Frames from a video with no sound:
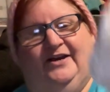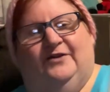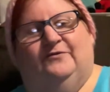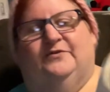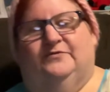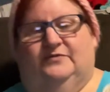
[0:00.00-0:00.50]

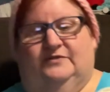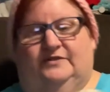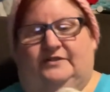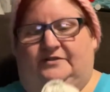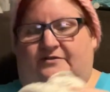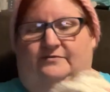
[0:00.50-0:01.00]
We will
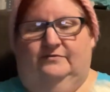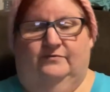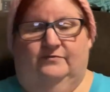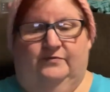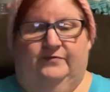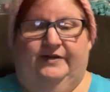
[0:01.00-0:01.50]
do
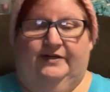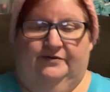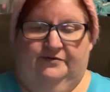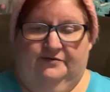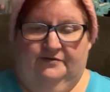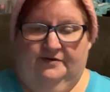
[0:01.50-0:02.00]
what we
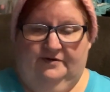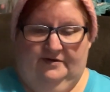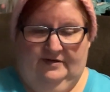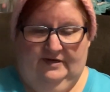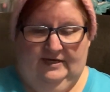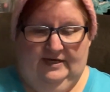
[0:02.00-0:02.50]
do.
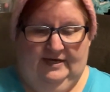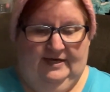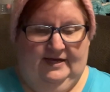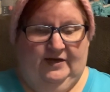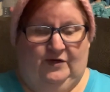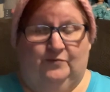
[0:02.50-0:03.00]

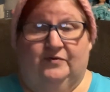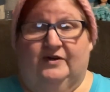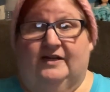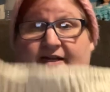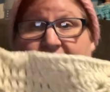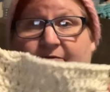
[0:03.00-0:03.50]

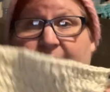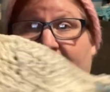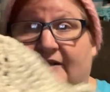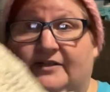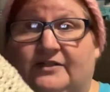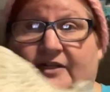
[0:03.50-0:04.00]
But I did
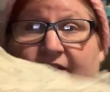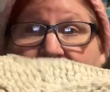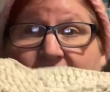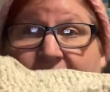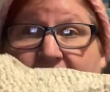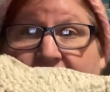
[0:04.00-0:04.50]
manage to
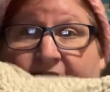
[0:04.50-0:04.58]
get